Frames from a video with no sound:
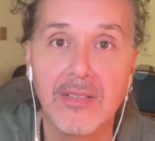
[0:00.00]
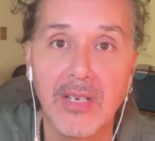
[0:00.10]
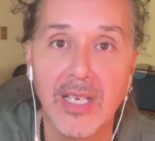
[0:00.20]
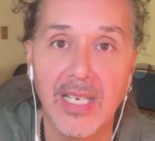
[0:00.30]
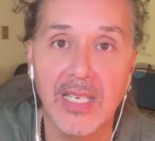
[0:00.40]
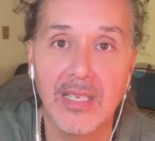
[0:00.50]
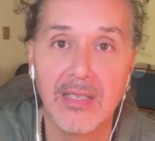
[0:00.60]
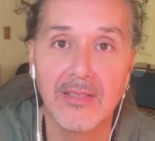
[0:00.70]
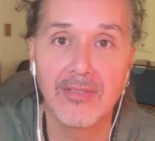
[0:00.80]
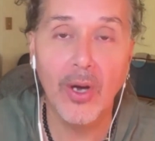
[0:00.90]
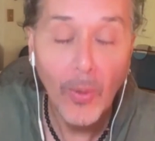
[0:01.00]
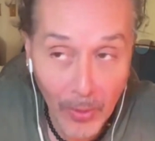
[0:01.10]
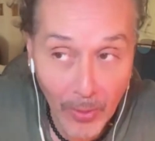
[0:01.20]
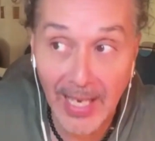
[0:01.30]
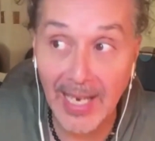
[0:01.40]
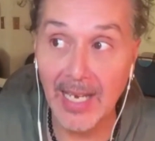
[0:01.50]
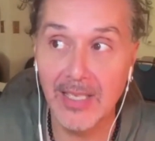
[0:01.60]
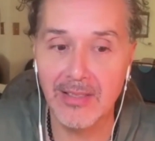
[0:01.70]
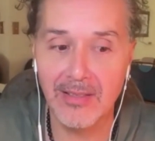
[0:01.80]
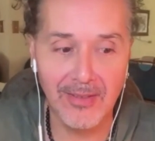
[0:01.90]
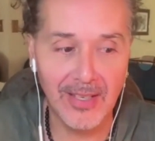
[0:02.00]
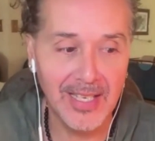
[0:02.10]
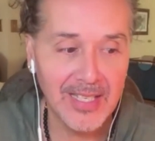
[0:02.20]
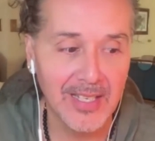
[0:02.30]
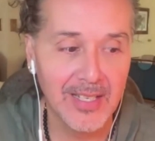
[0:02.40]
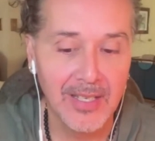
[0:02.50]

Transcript: Okay, total chaos. All right,